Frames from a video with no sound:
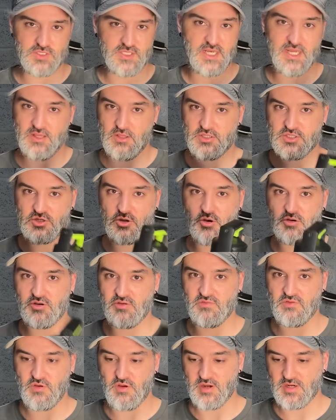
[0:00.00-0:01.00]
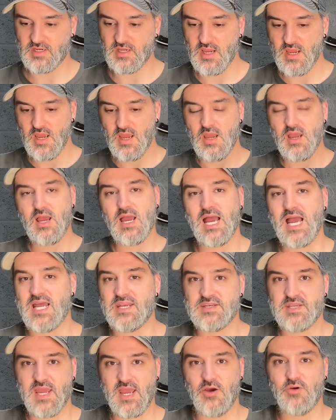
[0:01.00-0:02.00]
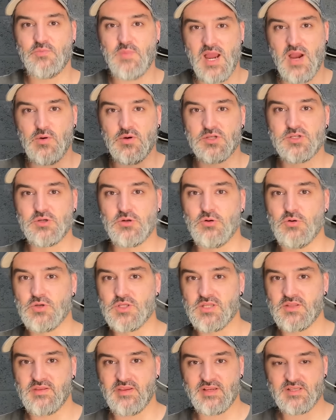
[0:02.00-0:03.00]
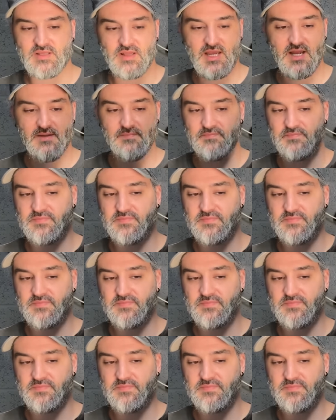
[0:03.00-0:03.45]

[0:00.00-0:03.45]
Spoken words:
Any of those kind of like handheld power tools and things like that.